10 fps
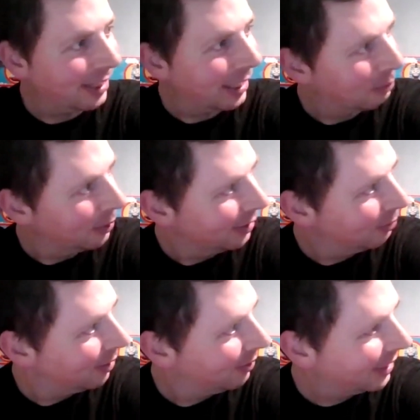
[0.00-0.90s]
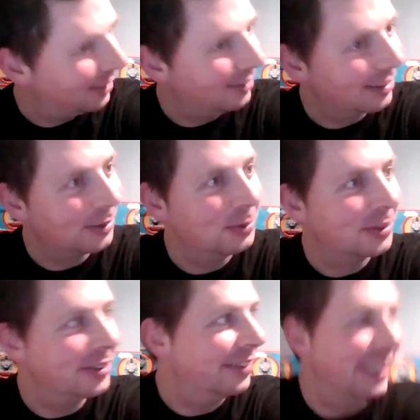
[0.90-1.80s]
but it probably came
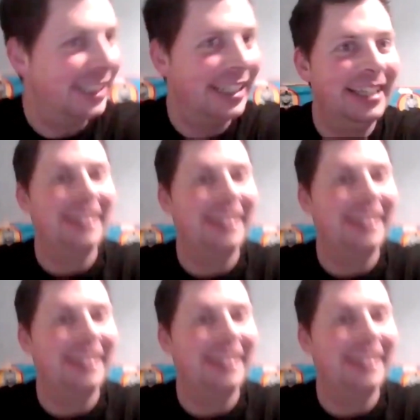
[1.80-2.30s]
through, didn't